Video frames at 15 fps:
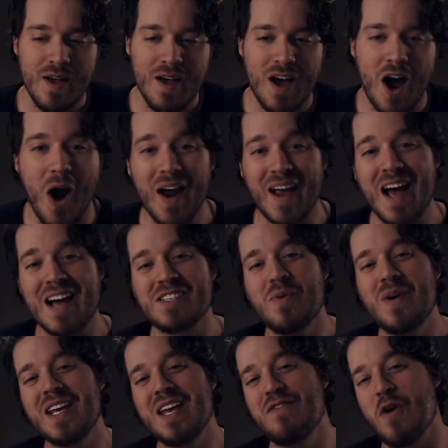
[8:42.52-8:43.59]
All right, guys, I
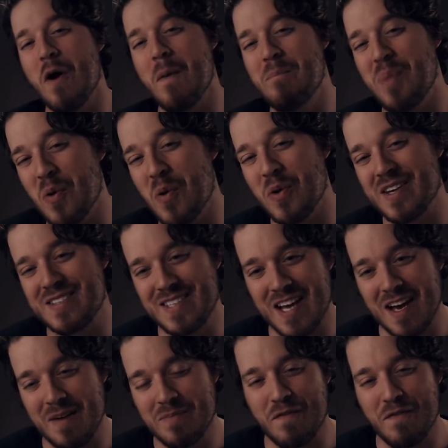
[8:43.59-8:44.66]
wanna give you a bonus
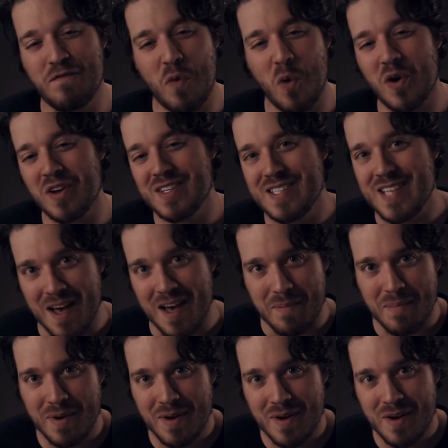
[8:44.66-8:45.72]
tip, the fourth tip